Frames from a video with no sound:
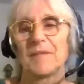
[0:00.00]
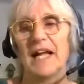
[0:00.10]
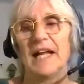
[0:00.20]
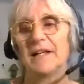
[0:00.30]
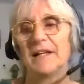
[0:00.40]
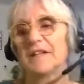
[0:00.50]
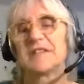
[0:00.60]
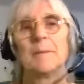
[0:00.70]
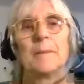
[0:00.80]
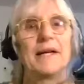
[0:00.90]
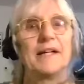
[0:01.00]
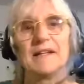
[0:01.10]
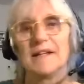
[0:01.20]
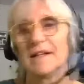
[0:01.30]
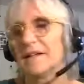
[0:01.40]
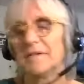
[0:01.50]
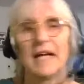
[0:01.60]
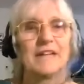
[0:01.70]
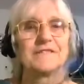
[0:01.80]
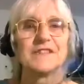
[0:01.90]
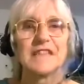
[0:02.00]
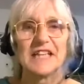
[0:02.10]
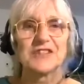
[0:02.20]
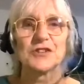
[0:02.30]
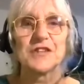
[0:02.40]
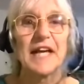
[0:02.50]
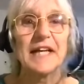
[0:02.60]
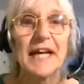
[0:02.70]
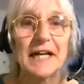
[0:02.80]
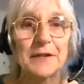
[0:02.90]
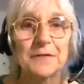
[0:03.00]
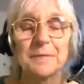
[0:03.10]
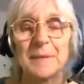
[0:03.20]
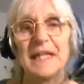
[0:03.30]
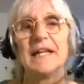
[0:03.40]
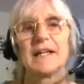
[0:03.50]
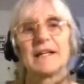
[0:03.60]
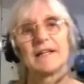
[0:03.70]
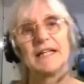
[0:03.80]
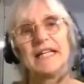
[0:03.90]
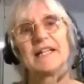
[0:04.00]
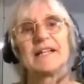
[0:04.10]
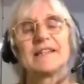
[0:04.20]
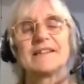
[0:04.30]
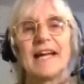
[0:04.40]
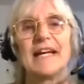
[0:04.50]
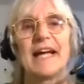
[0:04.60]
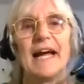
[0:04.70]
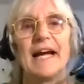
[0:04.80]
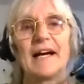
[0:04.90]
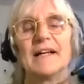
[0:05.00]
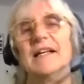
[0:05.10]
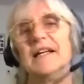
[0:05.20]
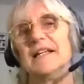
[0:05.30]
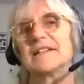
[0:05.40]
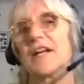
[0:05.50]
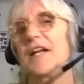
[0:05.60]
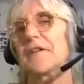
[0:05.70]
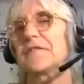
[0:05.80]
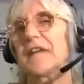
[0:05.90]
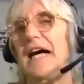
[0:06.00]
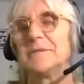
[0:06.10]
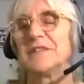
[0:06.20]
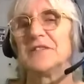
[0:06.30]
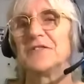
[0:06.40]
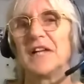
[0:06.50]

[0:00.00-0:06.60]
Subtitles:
and somebody has to take care of me, and need and take care is a lot of times in